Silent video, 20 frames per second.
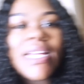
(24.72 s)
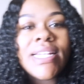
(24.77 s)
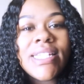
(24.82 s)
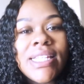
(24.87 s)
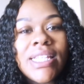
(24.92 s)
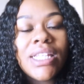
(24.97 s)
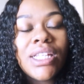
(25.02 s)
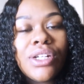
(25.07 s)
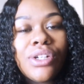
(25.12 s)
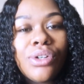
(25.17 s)

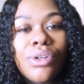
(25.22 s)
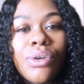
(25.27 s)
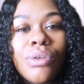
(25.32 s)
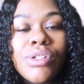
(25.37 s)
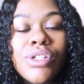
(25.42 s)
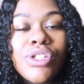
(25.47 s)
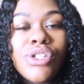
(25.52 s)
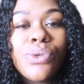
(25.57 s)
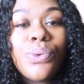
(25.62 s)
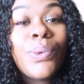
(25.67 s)
his little
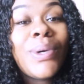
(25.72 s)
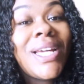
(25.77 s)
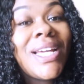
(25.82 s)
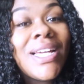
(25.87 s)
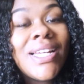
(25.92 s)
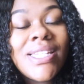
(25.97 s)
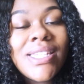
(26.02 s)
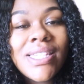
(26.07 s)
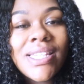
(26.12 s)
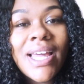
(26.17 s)

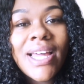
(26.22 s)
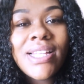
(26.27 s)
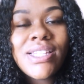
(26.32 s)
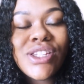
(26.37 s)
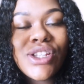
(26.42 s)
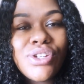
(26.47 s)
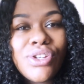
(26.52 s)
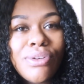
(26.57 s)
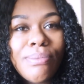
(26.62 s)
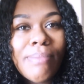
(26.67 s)
swing set.
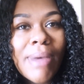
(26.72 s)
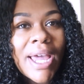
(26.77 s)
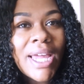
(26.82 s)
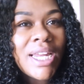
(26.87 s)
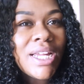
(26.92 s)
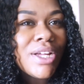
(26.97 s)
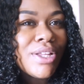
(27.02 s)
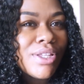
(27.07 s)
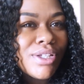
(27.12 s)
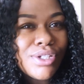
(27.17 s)
So you might
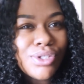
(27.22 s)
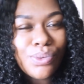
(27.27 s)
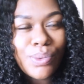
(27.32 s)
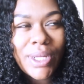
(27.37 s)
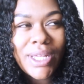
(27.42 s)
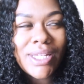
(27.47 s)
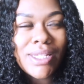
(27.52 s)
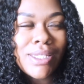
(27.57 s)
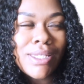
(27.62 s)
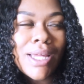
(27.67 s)
hear the
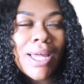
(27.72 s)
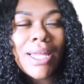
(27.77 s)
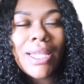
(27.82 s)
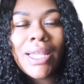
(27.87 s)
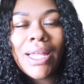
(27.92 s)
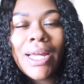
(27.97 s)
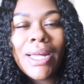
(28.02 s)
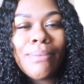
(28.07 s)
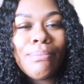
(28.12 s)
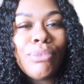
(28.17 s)
swing set
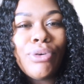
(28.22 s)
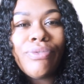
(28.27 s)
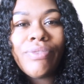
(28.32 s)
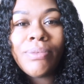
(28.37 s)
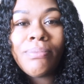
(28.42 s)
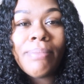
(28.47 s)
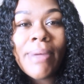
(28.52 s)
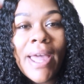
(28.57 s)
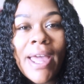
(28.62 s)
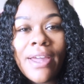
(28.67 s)
like
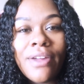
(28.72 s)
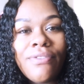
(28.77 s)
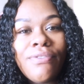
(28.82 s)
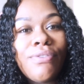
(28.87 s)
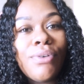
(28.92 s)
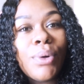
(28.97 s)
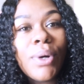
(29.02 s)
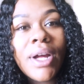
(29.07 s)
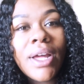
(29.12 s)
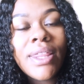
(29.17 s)
moving back and
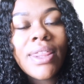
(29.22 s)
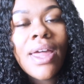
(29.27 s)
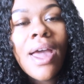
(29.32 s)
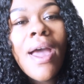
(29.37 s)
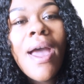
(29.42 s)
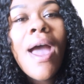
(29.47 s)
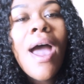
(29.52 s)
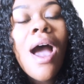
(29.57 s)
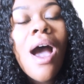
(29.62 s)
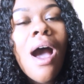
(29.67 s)
forth.
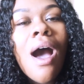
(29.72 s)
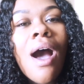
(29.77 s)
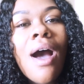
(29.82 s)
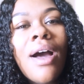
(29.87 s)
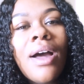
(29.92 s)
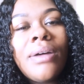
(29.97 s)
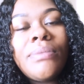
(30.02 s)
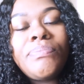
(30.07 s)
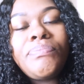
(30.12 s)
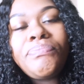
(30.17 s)

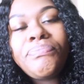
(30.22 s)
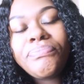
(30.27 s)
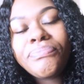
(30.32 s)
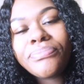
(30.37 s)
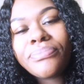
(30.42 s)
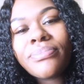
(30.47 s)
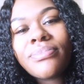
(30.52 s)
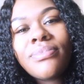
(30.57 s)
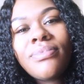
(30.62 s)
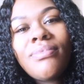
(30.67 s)
Um,
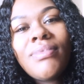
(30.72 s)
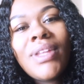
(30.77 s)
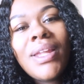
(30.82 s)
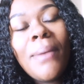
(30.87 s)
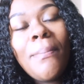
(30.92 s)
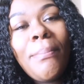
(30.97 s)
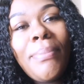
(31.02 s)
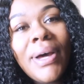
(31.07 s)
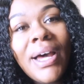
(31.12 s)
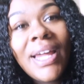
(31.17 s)

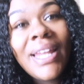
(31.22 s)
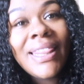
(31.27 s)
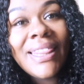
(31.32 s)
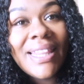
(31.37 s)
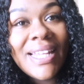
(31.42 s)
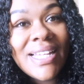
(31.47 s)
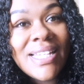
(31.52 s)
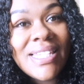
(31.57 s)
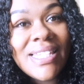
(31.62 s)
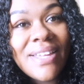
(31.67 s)
but
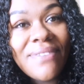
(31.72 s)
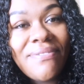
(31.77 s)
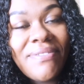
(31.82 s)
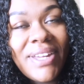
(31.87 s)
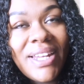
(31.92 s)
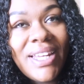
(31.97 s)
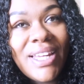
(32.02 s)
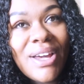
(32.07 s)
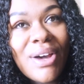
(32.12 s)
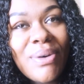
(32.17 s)
this
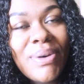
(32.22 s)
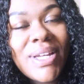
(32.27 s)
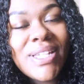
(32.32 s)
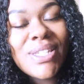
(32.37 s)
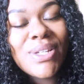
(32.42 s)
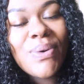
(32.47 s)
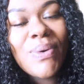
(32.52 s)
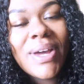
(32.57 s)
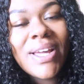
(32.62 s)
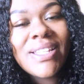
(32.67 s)
video
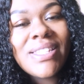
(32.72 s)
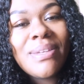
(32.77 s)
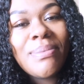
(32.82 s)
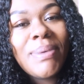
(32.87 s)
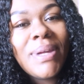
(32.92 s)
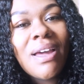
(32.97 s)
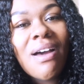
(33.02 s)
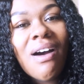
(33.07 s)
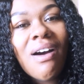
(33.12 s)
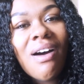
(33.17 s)
is going to
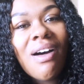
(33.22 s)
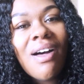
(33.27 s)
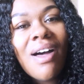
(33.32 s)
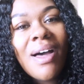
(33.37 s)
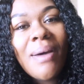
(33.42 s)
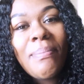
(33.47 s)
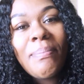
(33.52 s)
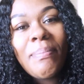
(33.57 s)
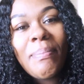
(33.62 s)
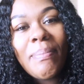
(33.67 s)
be all
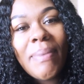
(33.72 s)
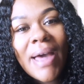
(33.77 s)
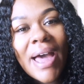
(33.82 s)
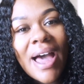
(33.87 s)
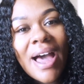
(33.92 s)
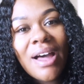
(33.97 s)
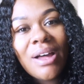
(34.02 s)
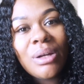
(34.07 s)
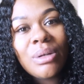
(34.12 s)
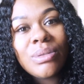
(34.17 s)

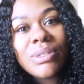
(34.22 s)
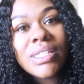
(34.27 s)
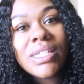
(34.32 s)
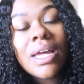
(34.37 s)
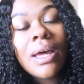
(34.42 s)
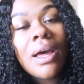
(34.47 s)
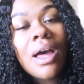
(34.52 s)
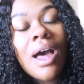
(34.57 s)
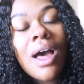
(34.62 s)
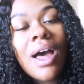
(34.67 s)
about
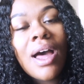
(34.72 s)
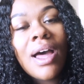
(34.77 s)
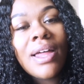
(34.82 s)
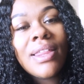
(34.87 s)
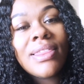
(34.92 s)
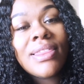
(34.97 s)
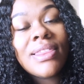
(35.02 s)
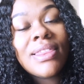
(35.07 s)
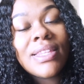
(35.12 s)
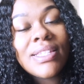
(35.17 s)

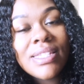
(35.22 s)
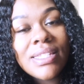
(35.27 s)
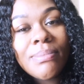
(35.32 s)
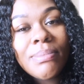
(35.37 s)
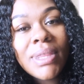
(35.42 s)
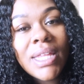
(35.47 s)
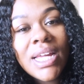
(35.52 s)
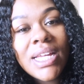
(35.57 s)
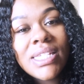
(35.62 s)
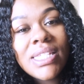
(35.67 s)
uh, some
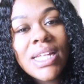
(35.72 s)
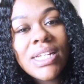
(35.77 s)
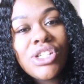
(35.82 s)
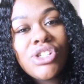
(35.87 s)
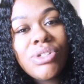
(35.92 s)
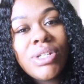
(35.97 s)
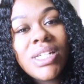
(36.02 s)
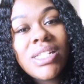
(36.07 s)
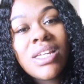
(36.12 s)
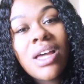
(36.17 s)
things
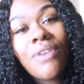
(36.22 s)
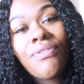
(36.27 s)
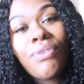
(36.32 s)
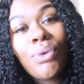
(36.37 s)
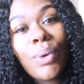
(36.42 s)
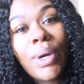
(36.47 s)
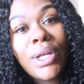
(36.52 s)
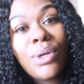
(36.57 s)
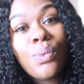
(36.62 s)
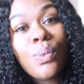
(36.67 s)
that you need to
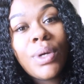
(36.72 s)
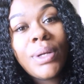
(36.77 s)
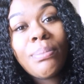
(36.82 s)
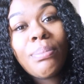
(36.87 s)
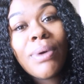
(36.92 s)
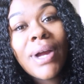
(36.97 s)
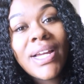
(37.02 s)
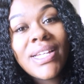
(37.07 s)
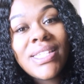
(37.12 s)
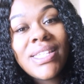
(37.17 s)
avoid when
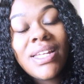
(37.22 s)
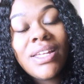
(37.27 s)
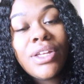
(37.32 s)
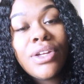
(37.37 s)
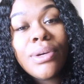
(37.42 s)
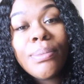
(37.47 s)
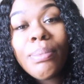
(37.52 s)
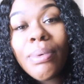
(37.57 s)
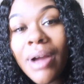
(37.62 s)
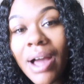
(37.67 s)
pricing
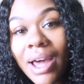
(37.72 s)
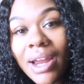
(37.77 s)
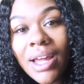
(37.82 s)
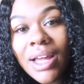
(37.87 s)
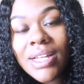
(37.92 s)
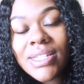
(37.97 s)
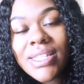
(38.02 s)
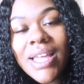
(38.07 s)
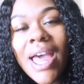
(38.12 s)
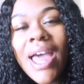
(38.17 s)
your
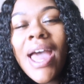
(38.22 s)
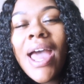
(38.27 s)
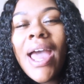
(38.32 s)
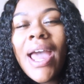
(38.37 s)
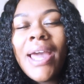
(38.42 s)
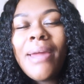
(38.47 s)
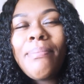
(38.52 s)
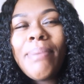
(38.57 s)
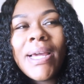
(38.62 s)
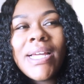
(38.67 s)
products
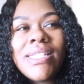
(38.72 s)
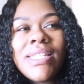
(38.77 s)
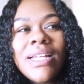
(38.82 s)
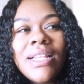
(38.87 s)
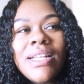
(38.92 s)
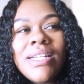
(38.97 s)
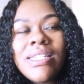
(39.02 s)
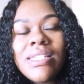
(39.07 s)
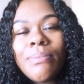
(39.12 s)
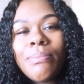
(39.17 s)
and
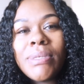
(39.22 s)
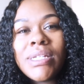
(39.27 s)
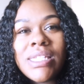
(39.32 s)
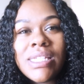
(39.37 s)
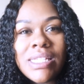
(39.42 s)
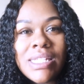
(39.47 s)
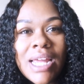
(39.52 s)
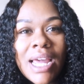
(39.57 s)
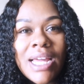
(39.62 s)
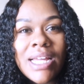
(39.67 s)
basically some
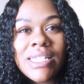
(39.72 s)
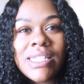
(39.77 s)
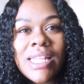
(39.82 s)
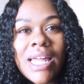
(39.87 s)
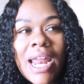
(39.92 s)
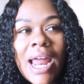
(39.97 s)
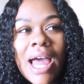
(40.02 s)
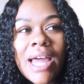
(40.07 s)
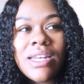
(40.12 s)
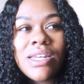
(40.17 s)
mistakes
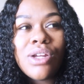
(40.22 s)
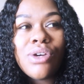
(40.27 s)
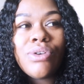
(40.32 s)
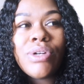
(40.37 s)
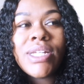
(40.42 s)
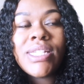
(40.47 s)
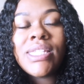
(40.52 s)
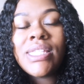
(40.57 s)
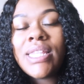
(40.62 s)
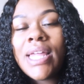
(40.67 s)
that I
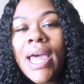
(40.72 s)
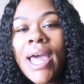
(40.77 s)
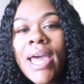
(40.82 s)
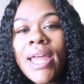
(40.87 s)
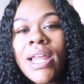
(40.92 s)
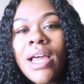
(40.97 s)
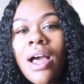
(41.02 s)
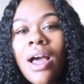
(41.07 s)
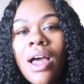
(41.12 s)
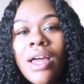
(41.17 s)
noticed
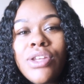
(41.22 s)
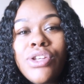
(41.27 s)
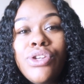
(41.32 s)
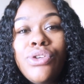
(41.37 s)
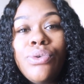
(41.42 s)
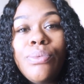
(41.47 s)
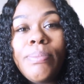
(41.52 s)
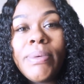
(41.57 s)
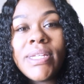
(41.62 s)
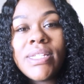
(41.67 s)
that uh,
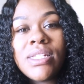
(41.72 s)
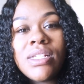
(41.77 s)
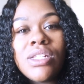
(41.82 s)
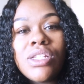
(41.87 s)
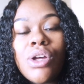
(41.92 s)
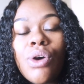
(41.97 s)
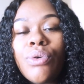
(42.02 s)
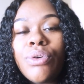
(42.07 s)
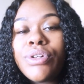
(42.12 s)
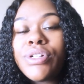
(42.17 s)
new
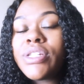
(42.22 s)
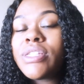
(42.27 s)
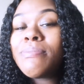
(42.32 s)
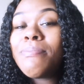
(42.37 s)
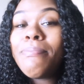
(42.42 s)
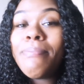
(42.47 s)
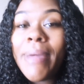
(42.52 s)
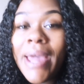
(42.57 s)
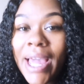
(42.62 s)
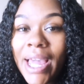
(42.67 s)
business owners
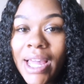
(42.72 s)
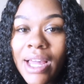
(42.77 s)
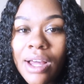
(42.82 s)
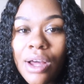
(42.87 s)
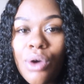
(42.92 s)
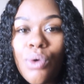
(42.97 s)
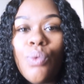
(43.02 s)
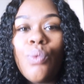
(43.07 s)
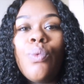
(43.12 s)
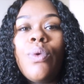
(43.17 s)
make
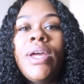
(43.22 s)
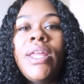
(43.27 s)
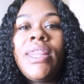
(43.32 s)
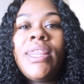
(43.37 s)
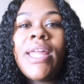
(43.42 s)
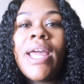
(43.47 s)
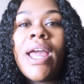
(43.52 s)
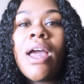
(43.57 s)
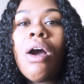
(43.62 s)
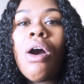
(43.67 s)

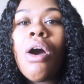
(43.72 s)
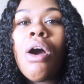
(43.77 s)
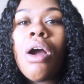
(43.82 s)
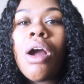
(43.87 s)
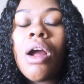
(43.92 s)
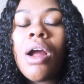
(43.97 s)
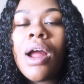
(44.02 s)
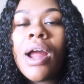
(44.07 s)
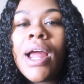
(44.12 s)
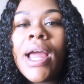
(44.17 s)
when they
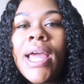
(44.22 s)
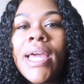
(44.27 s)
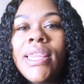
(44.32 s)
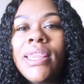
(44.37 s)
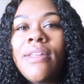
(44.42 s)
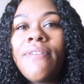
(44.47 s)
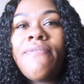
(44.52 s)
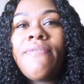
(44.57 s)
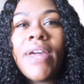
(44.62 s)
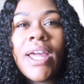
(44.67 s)
are
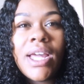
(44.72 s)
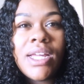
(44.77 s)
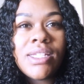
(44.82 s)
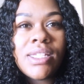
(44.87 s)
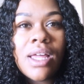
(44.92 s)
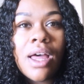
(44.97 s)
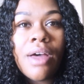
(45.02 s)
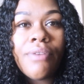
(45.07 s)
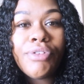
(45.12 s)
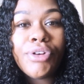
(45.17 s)
in the
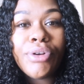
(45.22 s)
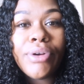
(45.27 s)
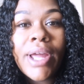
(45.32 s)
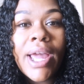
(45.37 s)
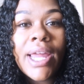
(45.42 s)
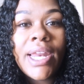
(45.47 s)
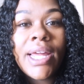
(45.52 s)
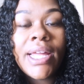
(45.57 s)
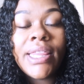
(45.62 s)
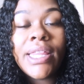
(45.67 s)
phase of
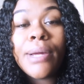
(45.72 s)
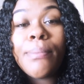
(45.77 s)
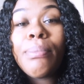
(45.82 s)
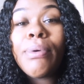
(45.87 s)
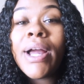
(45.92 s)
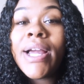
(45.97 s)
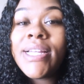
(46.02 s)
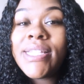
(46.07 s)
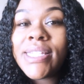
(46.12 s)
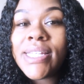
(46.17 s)
creating their
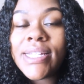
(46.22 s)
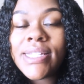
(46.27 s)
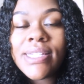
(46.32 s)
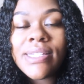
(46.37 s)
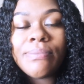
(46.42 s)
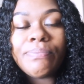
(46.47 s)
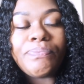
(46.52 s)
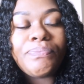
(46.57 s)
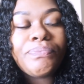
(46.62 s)
prices.